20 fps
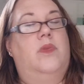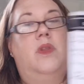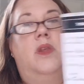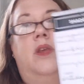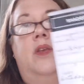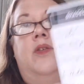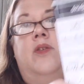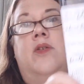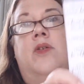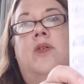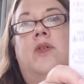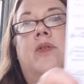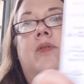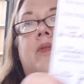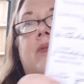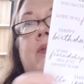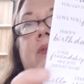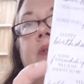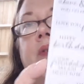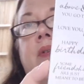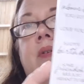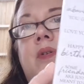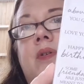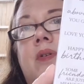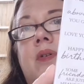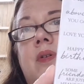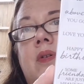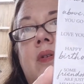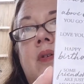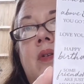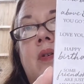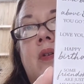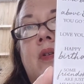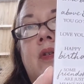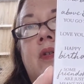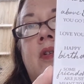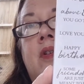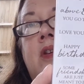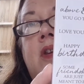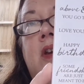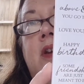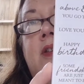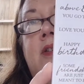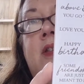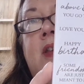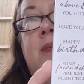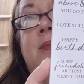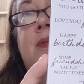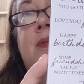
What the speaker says: It's got a nice stamp